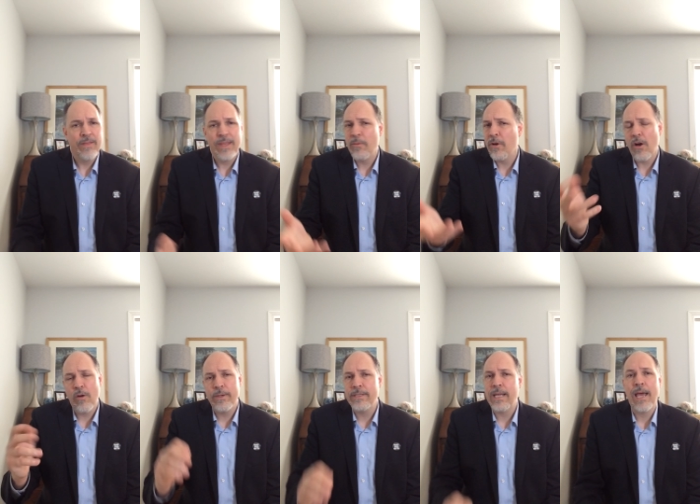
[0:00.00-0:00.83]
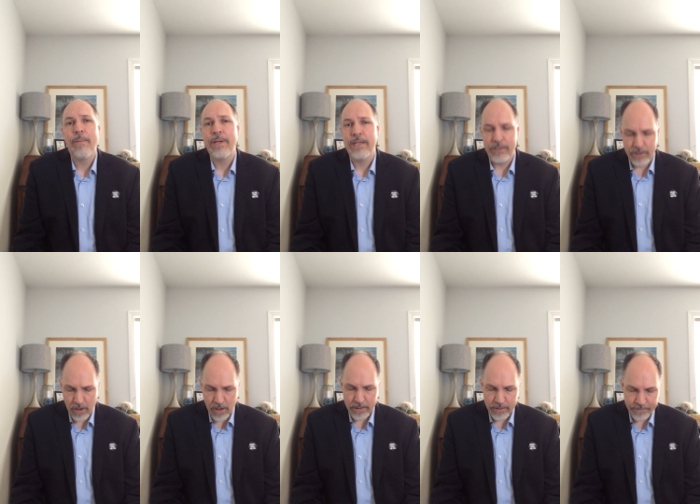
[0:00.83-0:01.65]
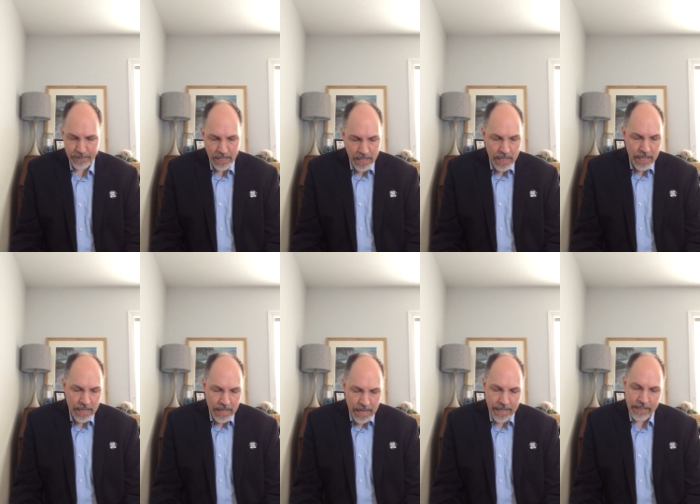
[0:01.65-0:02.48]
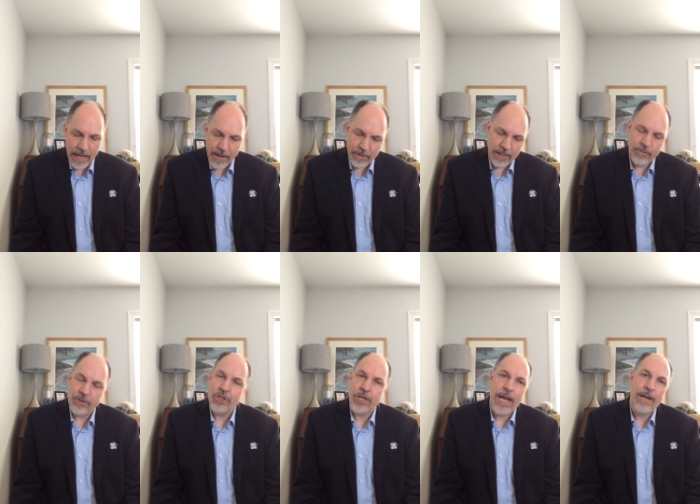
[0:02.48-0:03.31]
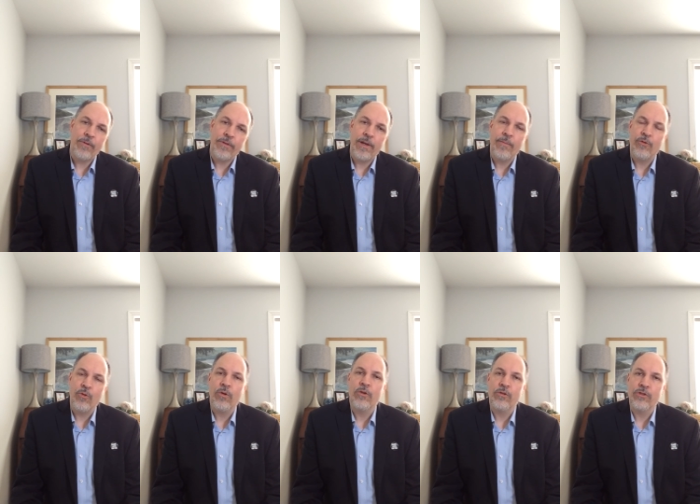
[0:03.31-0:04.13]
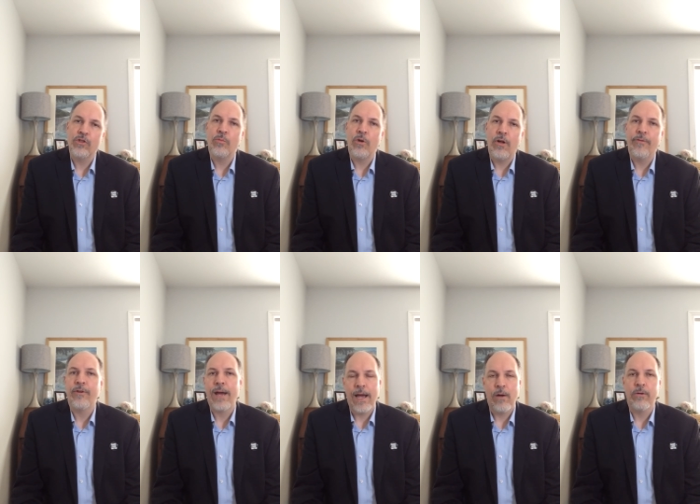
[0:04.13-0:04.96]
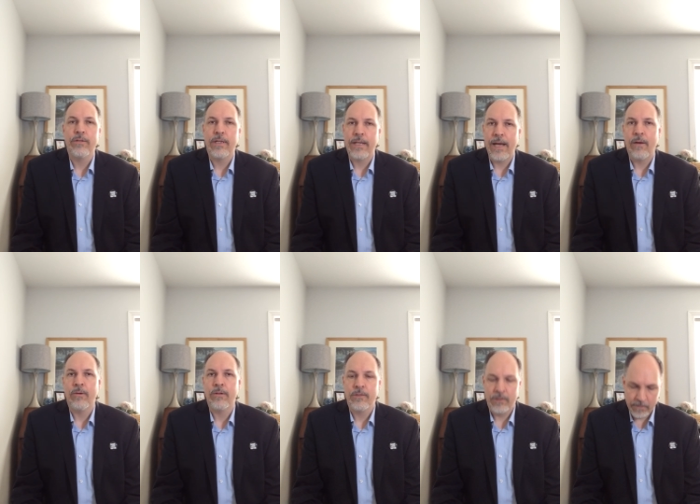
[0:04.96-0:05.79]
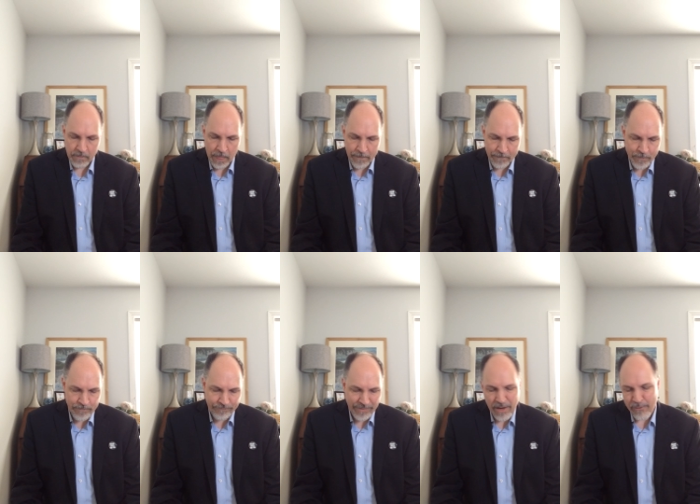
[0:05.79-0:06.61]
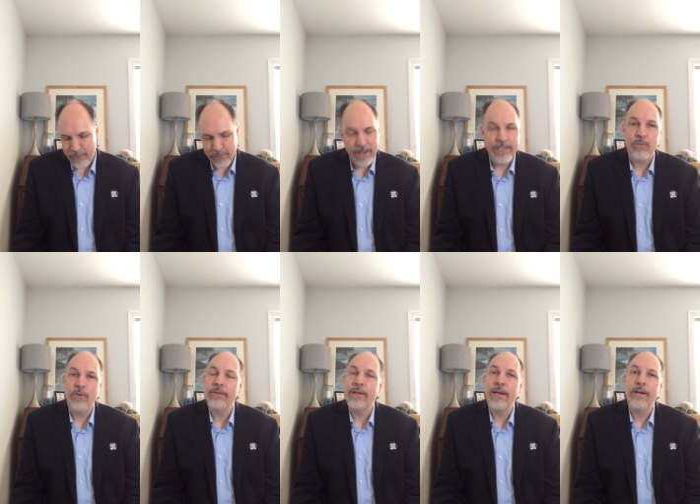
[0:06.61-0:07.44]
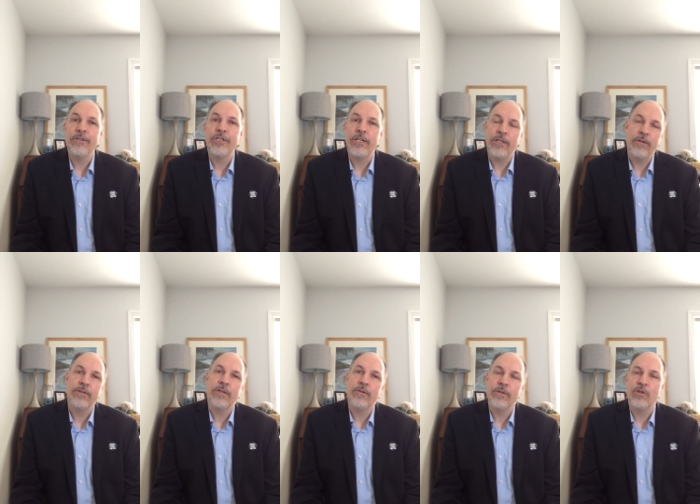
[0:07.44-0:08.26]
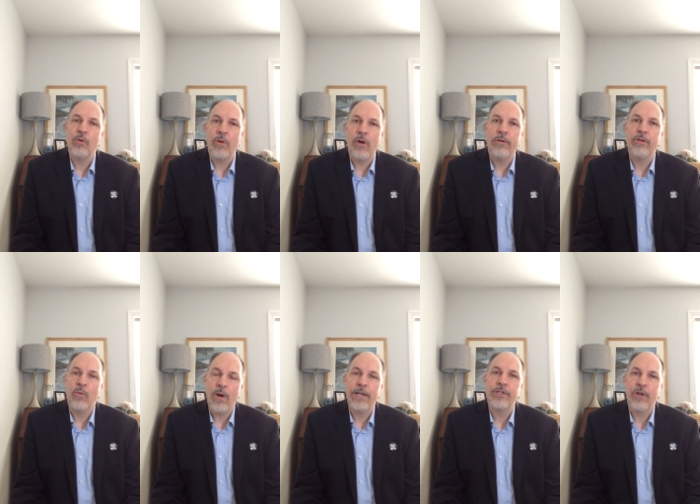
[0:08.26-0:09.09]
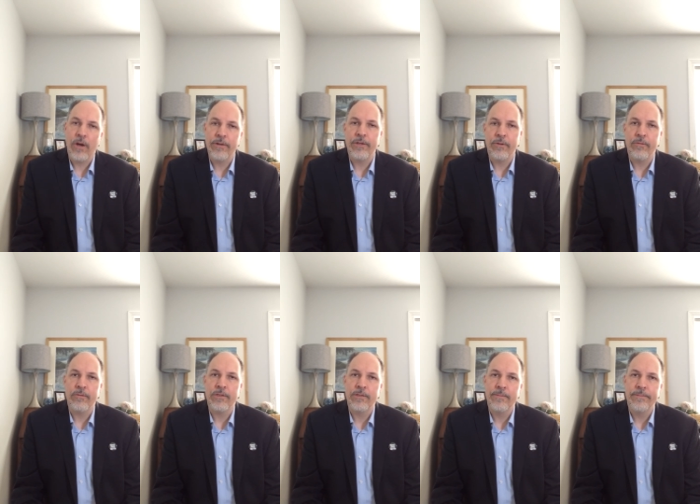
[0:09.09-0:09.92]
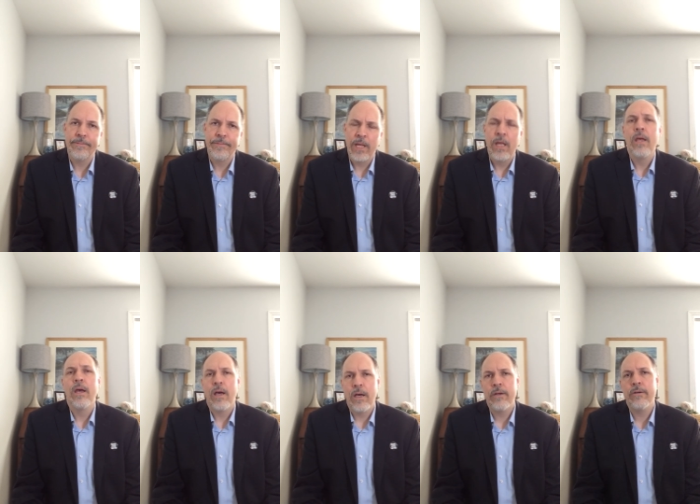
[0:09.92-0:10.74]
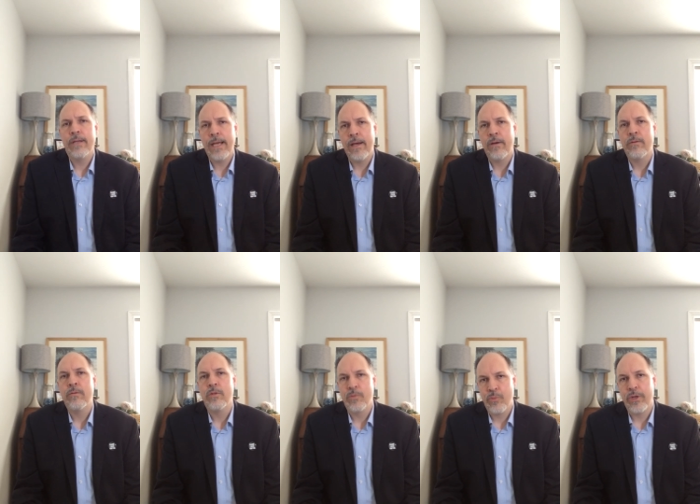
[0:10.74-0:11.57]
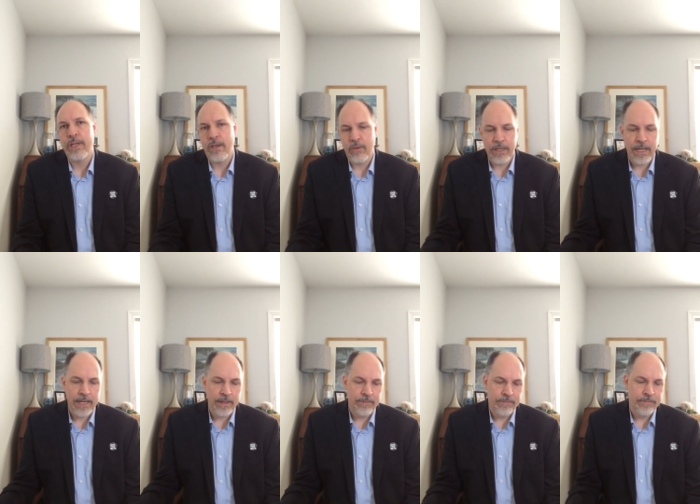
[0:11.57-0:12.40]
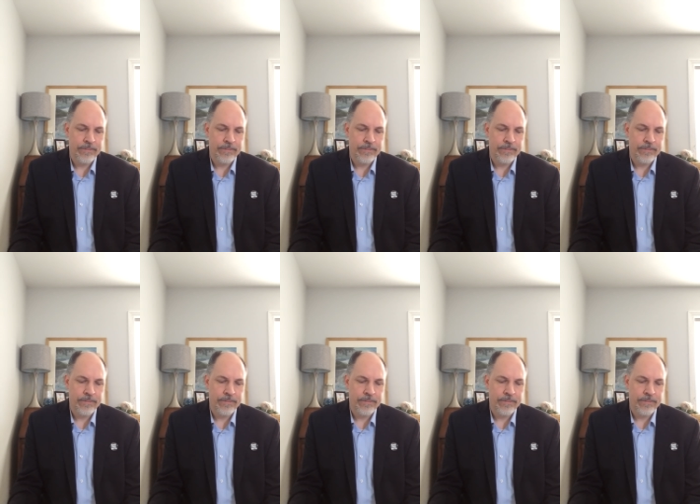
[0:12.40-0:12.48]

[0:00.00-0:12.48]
They were always happy to talk, and Emily would chat with them through her crystal ball for hours and hours. If her friends weren't there, she'd use the crystal ball to watch cartoons. Hunker down was pretty okay.